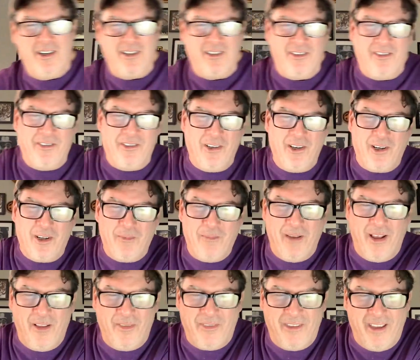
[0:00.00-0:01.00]
Sorry
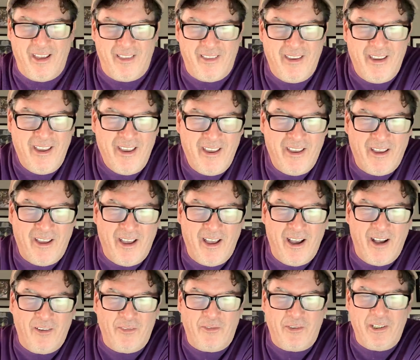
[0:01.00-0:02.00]
about that.
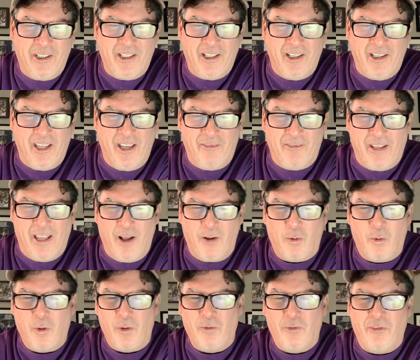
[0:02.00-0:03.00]
10-11,
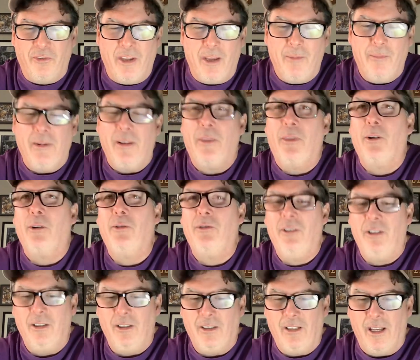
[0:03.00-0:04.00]
Alcorn State beat
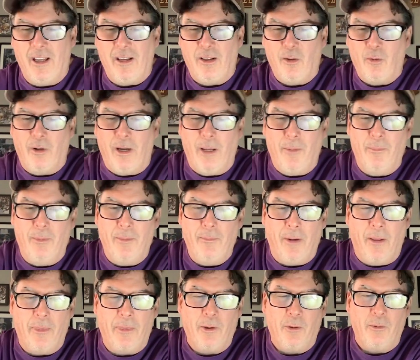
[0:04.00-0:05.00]
13-8 Grambling
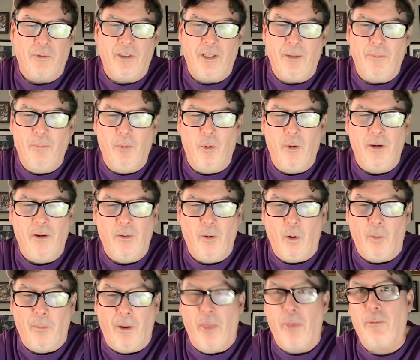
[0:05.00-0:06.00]
by
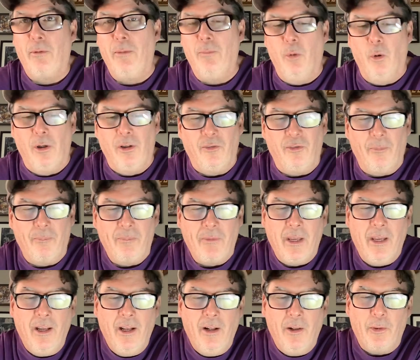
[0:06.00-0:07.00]
3 points.
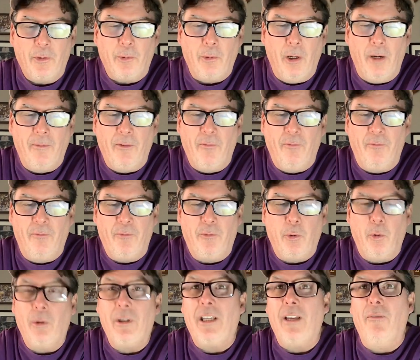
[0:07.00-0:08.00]

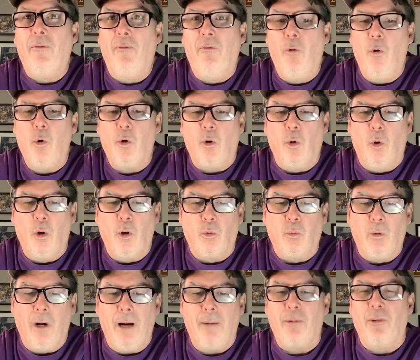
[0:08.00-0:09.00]
20-4, Oral
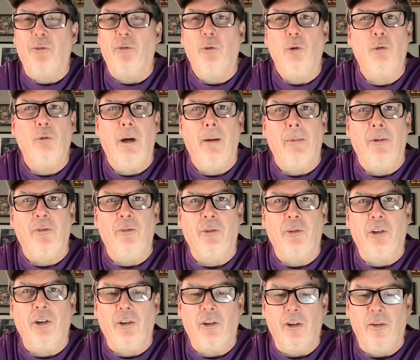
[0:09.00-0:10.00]
Roberts. Oral Roberts
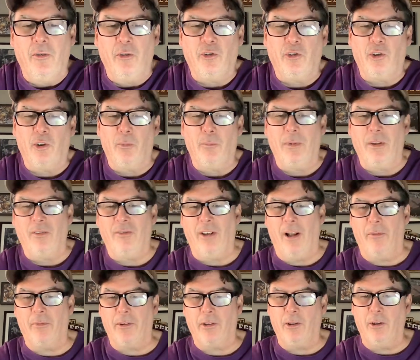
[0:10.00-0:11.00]
looking good this year. Beat
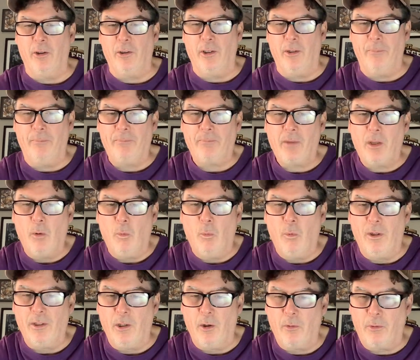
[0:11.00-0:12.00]
South Dakota
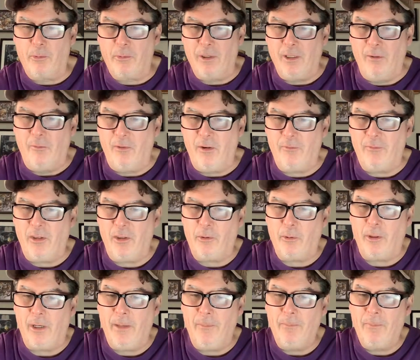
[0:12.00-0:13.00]

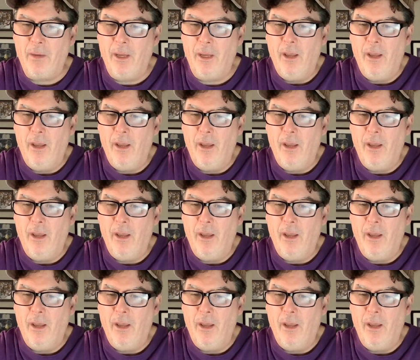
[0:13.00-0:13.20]
103-53.